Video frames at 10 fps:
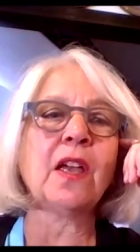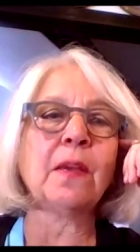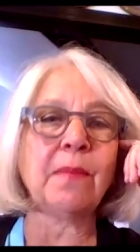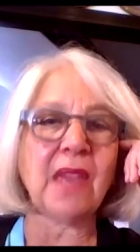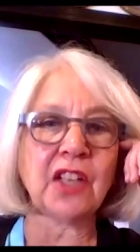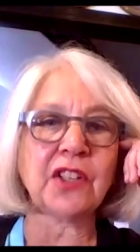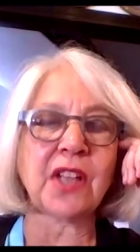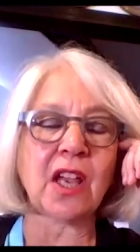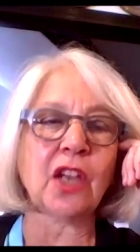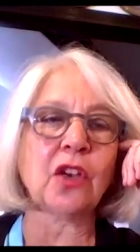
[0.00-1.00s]
a male
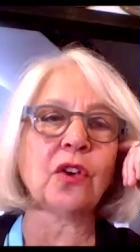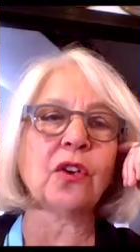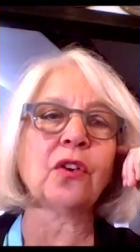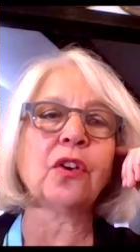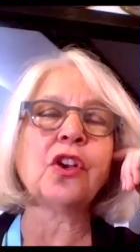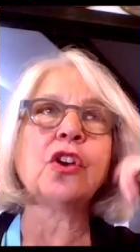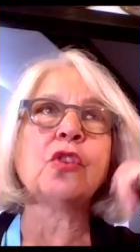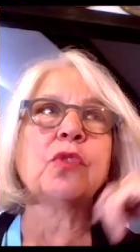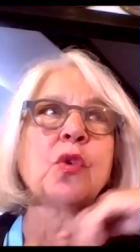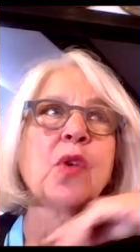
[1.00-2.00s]
tiger
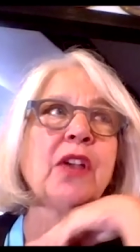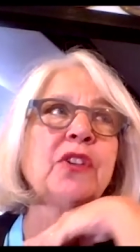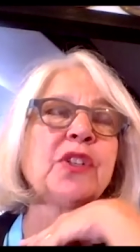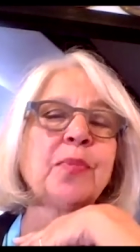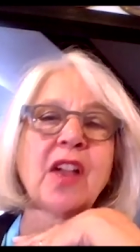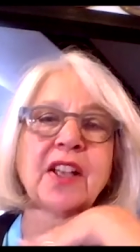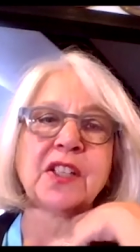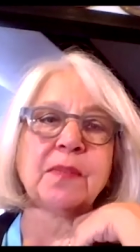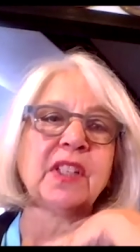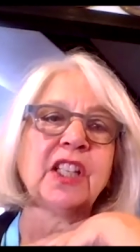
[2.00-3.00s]
requires
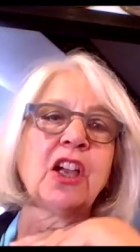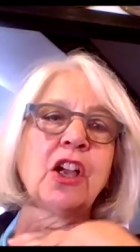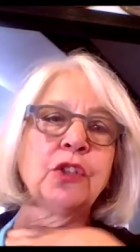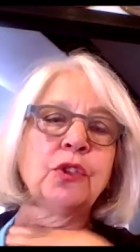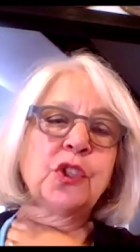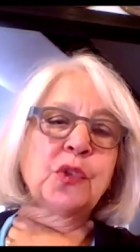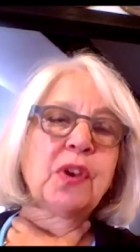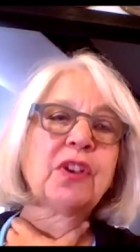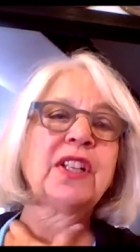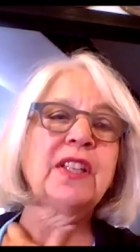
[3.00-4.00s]
approximately 100
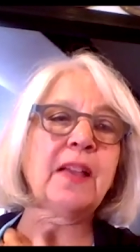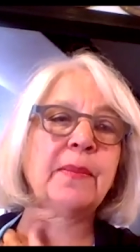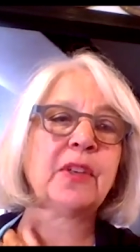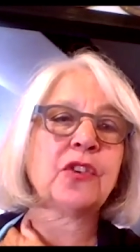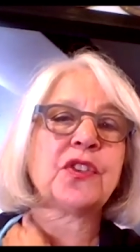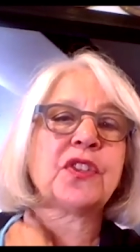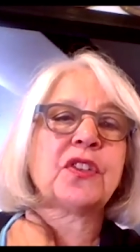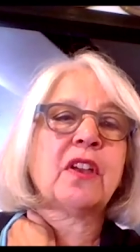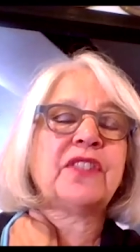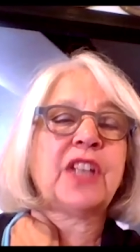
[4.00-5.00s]
square kilometers
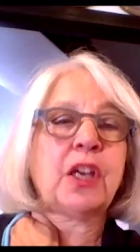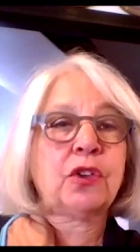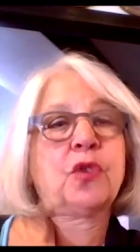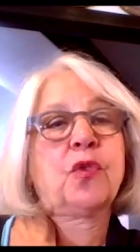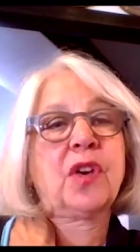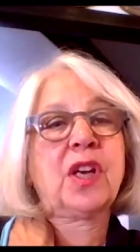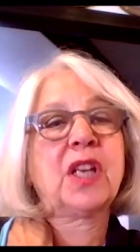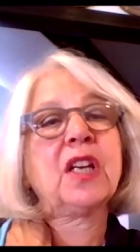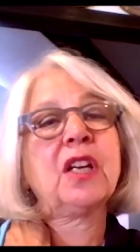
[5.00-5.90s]
of territory